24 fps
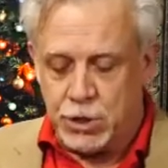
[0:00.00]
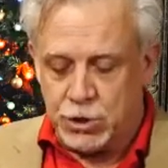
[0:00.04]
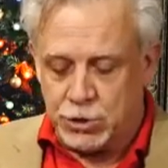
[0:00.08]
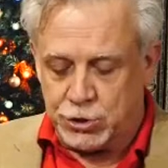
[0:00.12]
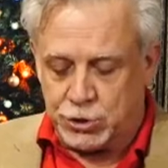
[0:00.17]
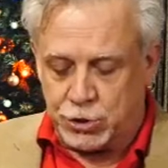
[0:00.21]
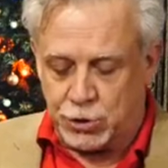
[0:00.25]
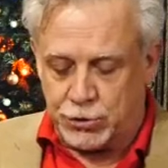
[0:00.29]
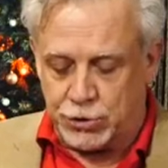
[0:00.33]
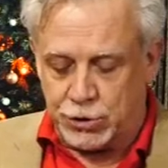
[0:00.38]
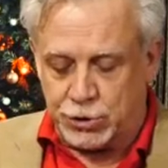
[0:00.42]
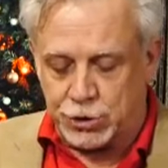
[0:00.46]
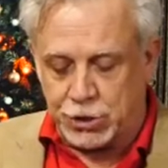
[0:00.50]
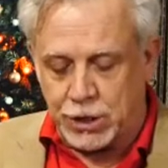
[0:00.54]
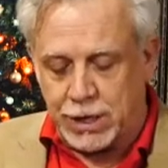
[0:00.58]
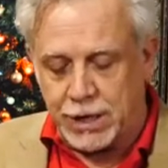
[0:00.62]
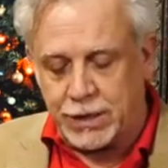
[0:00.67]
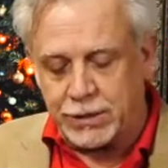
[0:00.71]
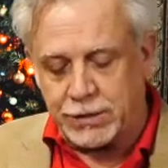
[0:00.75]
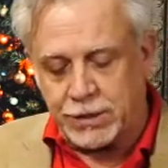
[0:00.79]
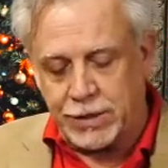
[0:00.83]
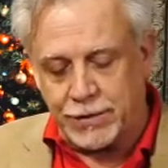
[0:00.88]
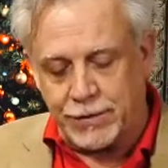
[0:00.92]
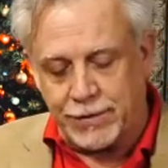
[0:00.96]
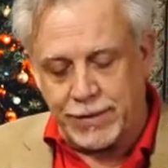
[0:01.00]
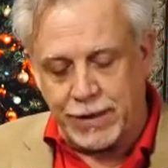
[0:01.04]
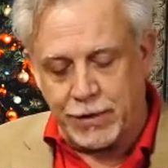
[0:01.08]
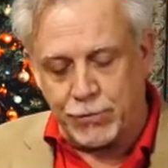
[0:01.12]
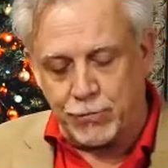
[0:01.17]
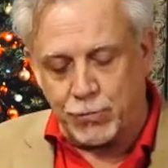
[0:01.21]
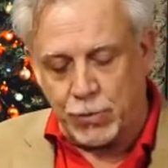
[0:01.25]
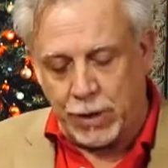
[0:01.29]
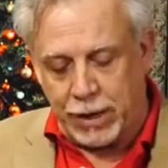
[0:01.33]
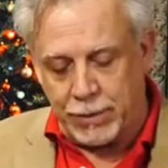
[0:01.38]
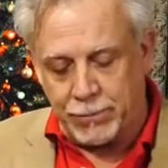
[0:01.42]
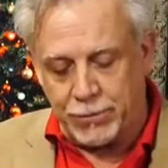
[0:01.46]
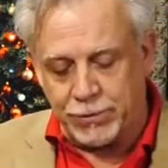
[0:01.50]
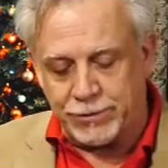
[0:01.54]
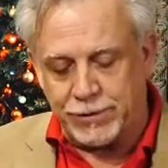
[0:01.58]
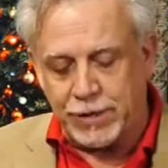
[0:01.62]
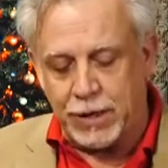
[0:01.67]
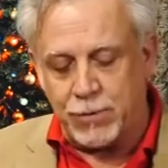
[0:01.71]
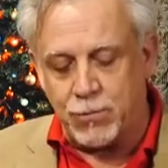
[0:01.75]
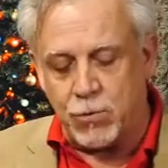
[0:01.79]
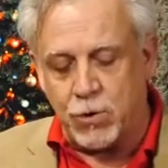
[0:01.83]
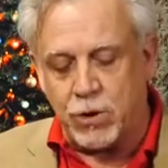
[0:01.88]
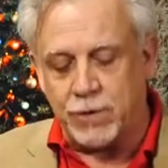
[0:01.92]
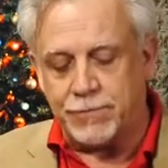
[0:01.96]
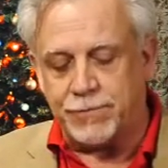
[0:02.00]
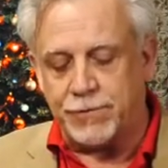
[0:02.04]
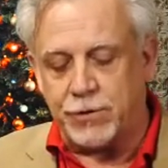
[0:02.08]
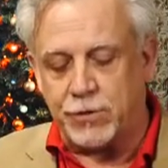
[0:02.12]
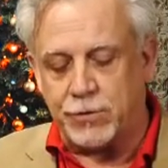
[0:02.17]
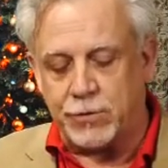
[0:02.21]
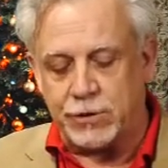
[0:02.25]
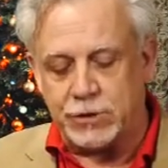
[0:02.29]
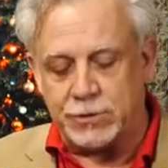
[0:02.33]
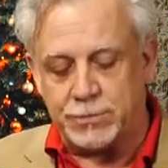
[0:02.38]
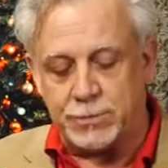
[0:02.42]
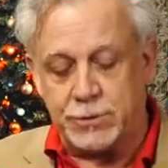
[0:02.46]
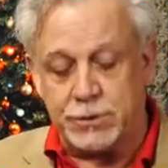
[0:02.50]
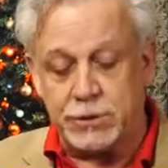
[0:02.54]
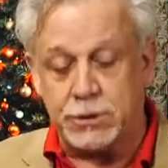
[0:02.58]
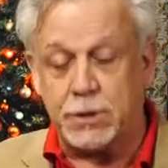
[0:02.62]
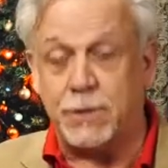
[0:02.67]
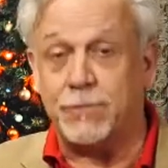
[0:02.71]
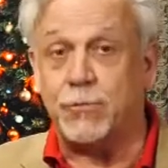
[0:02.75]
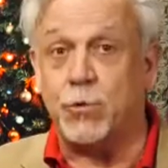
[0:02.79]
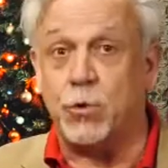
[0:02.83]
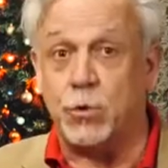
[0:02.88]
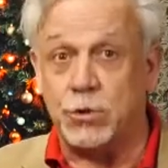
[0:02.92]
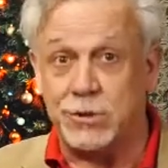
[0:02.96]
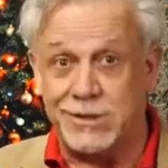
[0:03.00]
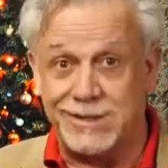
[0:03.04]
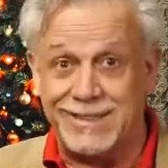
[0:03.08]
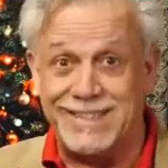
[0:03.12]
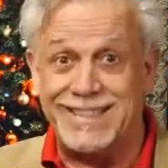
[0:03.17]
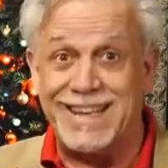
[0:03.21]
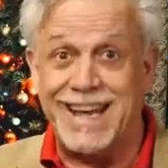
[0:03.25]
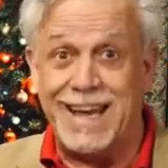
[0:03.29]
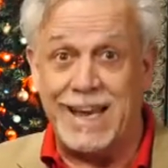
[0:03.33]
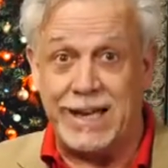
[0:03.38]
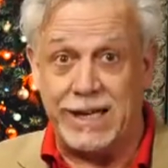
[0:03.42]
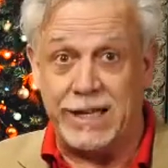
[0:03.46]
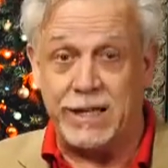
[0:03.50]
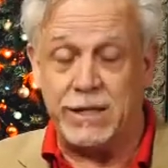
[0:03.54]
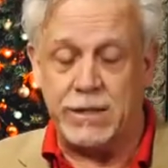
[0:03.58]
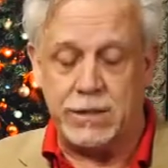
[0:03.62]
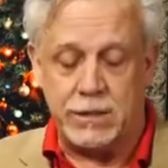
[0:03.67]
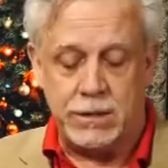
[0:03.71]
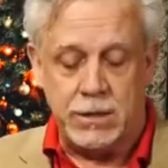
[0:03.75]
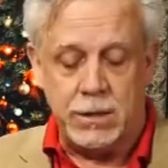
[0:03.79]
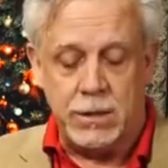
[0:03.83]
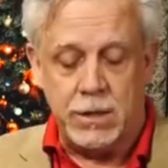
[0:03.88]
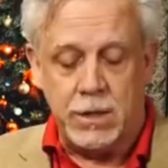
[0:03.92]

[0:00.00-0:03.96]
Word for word: So the child can then write what they want for Christmas, of course, date it,